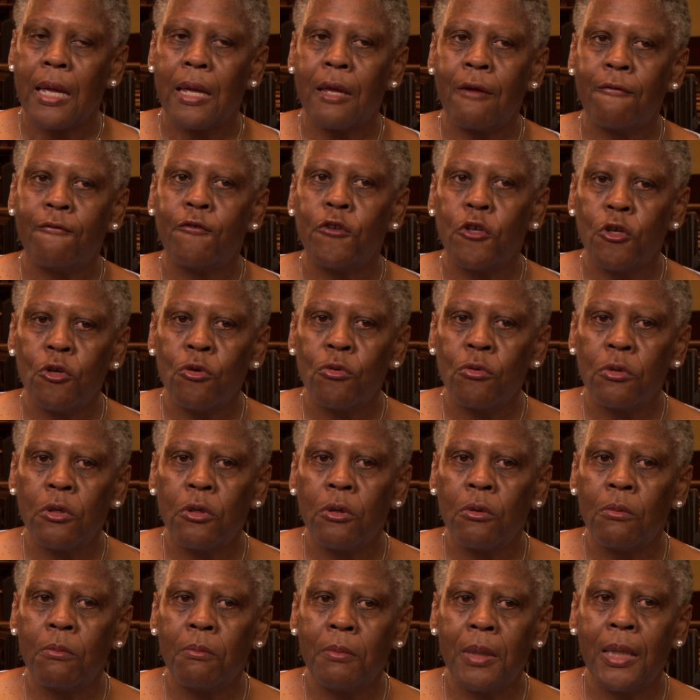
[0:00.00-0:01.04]
If you
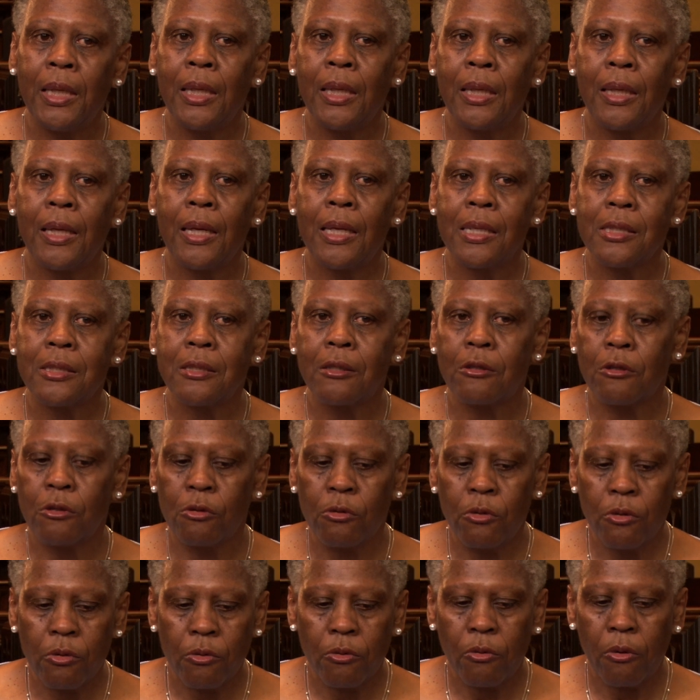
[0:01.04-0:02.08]
knew me as a
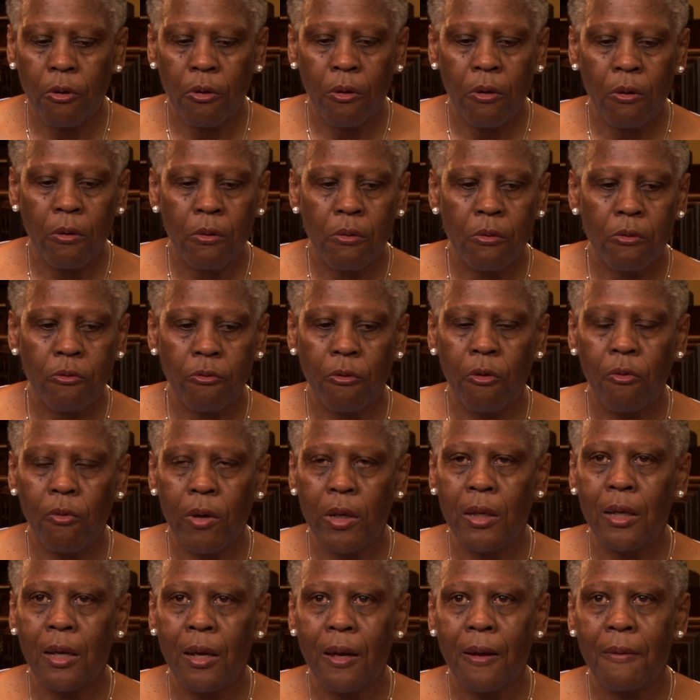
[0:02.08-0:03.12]
little girl
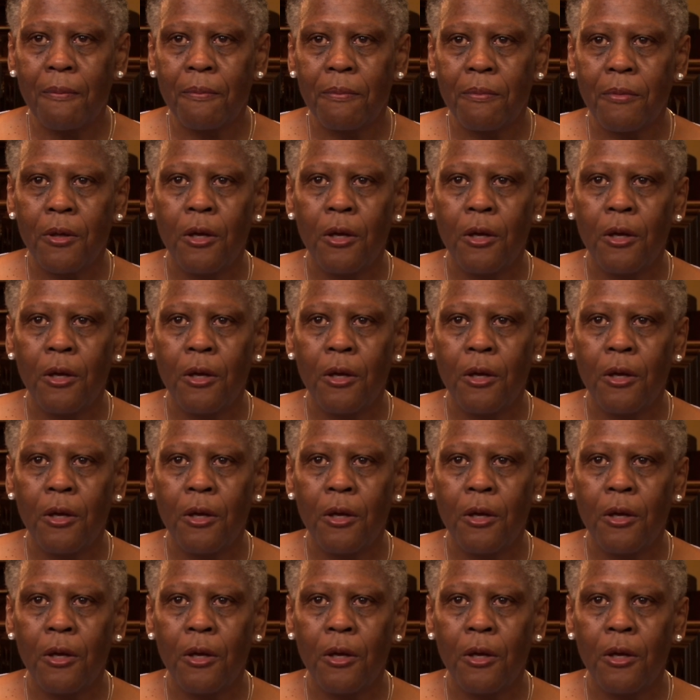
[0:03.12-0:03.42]
growing up,